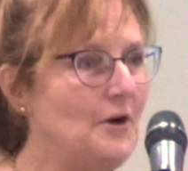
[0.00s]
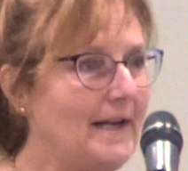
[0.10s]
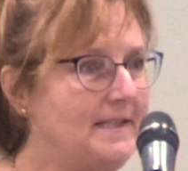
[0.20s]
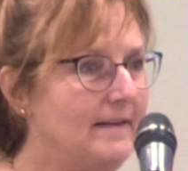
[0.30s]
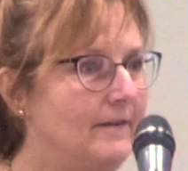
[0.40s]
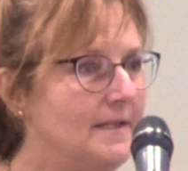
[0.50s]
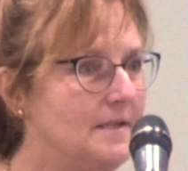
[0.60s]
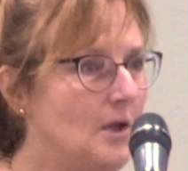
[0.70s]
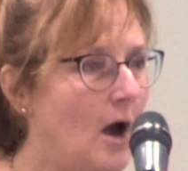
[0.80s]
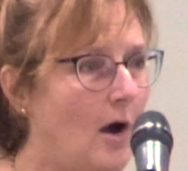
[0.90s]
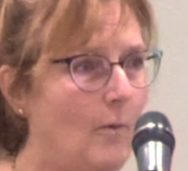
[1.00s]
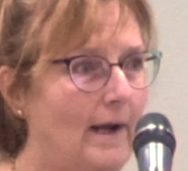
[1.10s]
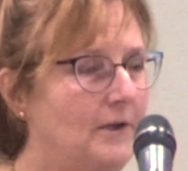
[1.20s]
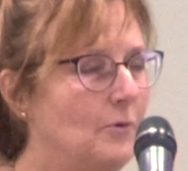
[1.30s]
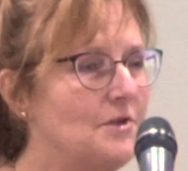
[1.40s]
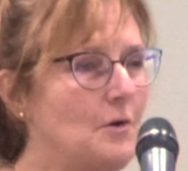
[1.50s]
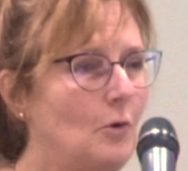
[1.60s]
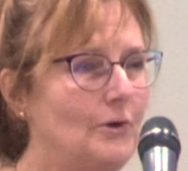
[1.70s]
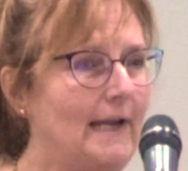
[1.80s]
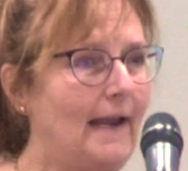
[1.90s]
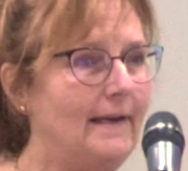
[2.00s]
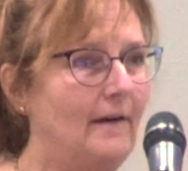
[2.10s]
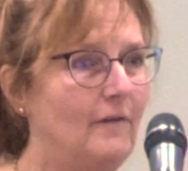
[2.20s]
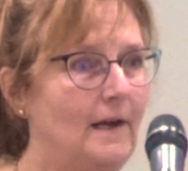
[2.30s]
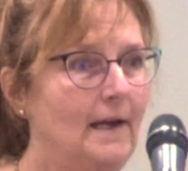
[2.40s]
activities in the hallway. You were so creative.